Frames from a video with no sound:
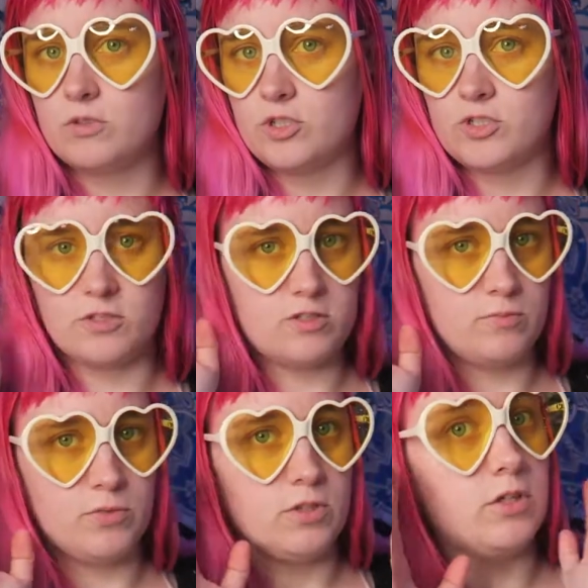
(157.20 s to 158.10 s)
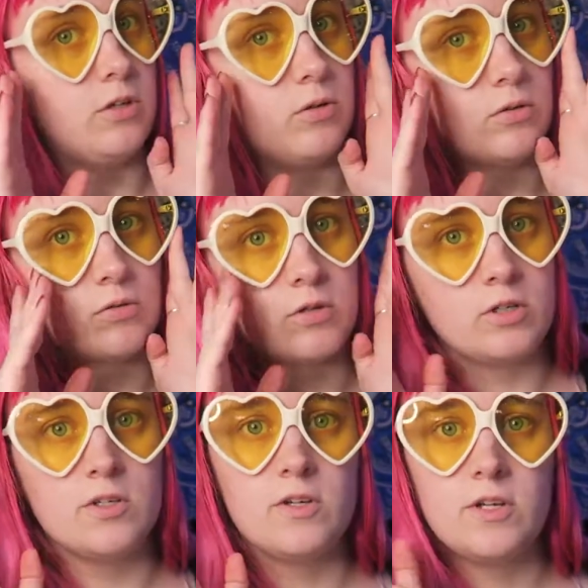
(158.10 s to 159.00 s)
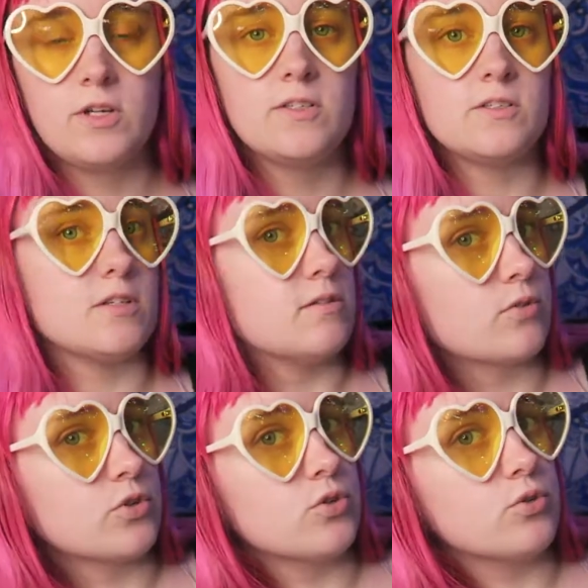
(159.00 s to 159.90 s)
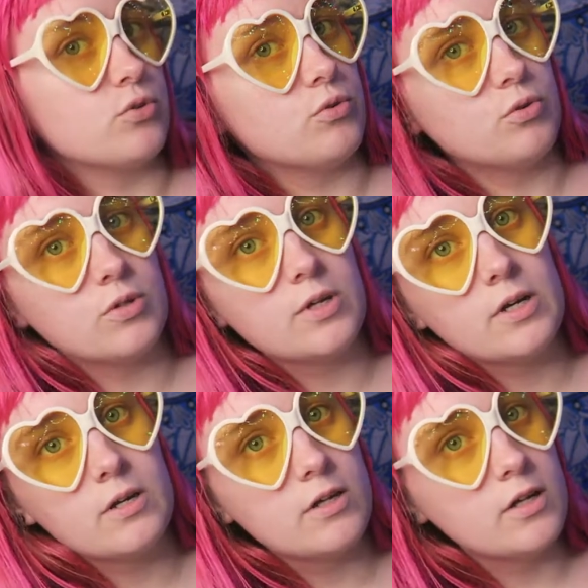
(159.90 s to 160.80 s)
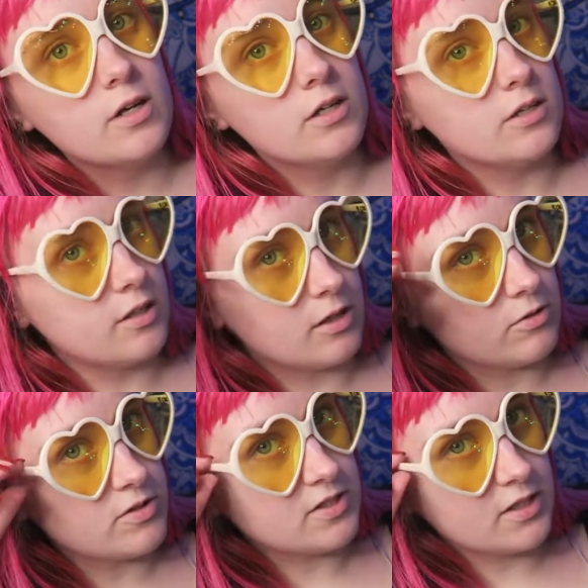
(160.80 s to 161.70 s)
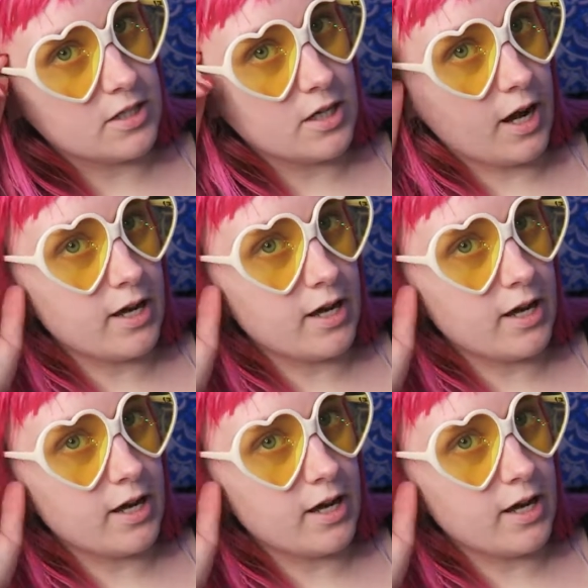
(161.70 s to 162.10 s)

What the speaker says: Just a simple little see-through yellow sunny.